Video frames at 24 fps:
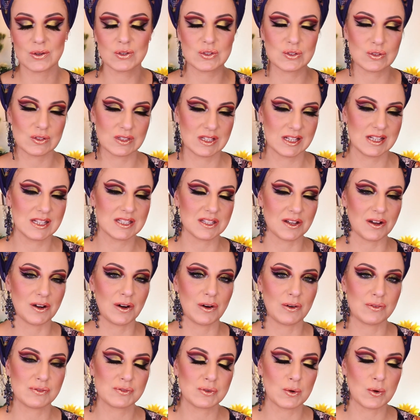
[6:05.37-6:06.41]
Also, these
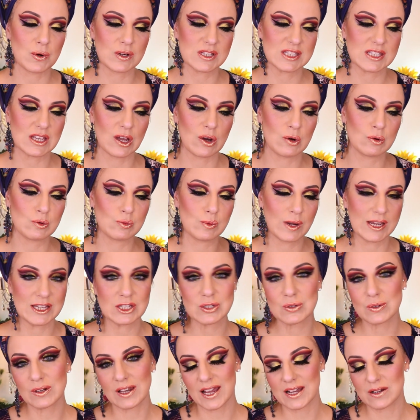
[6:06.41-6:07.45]
are, of course, way
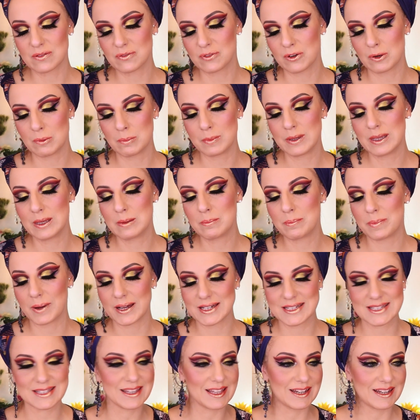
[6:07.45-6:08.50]
too light for me,
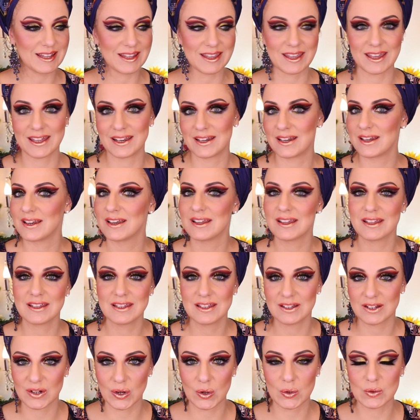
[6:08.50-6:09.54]
but then again,
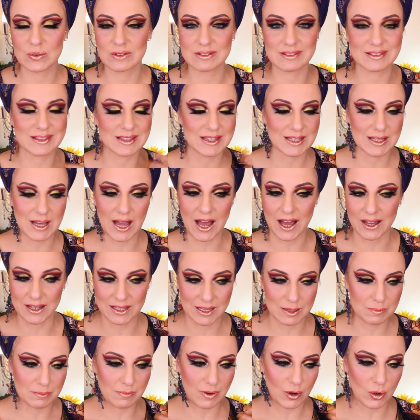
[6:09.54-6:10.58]
you know, I
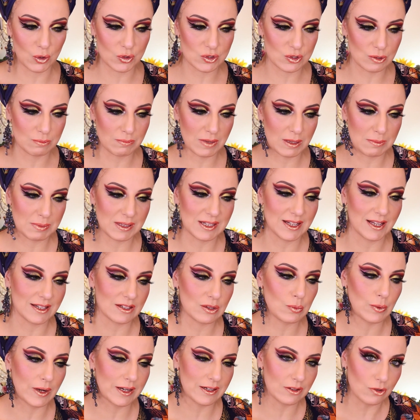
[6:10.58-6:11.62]
am also maybe not
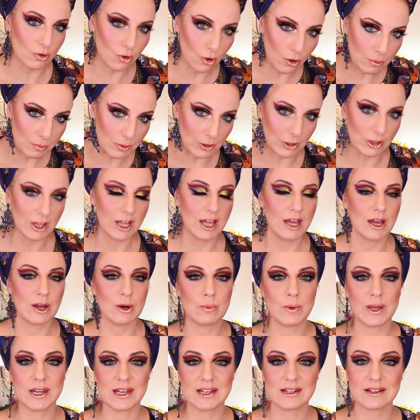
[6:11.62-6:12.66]
quite normal
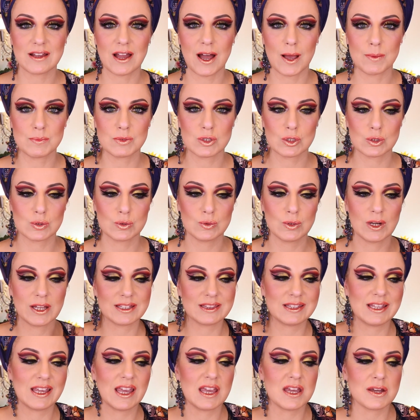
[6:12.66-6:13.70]
when it comes to
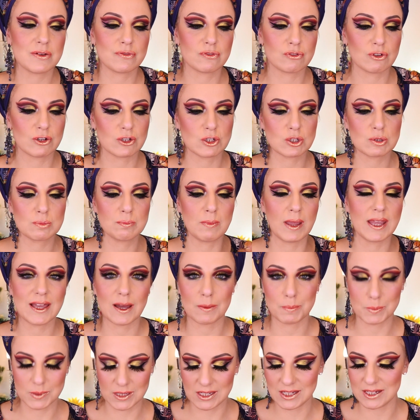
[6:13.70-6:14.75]
like the average
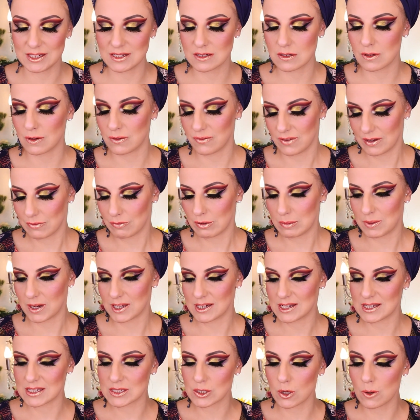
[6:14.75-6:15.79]
makeup need of everybody.